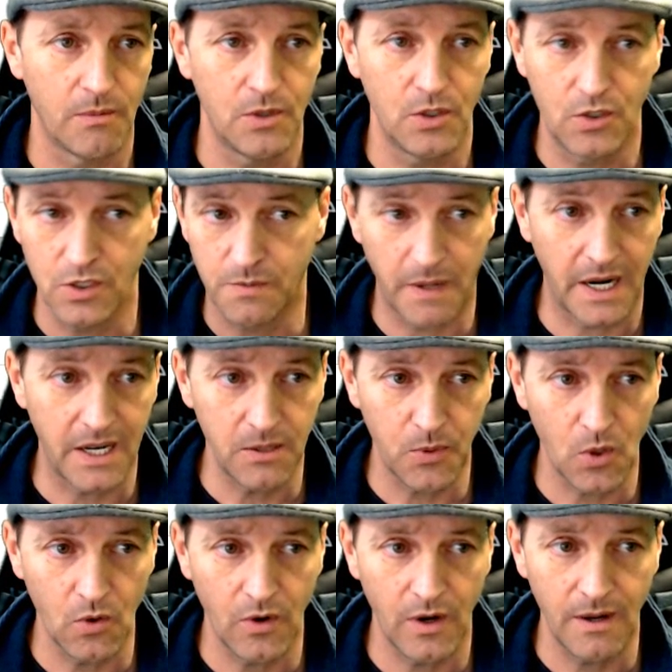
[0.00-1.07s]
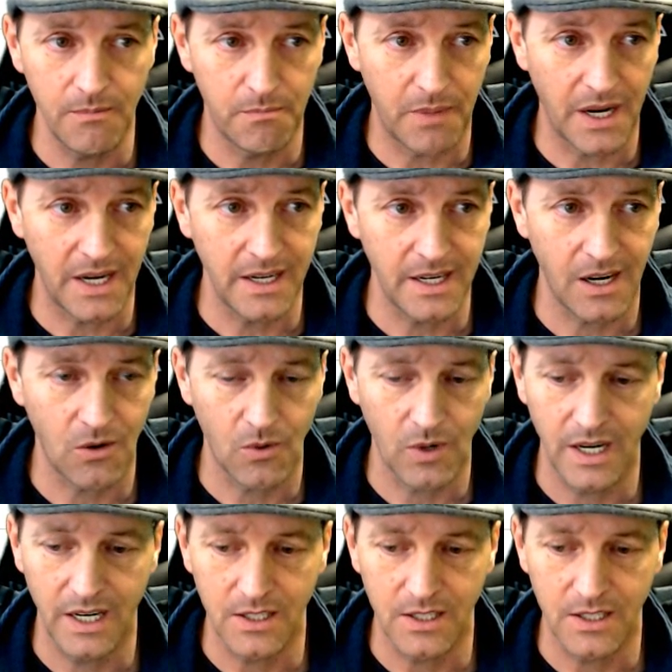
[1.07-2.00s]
You just buy the program, buy it outright.